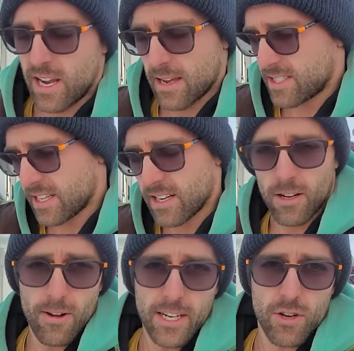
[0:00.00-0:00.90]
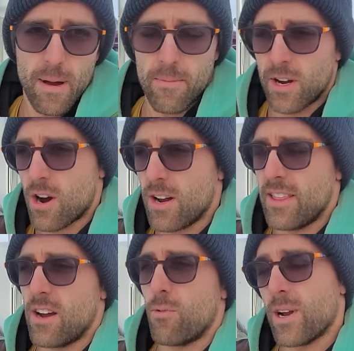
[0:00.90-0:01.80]
You can't stick a low extra memory card in
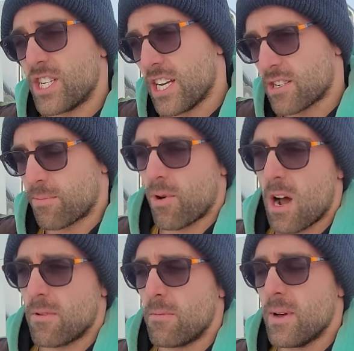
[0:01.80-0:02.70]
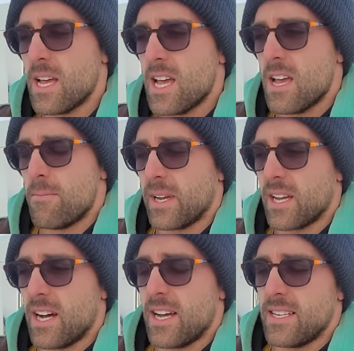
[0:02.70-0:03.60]
there, which is a problem
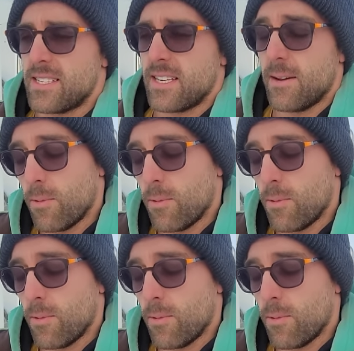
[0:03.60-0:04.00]
because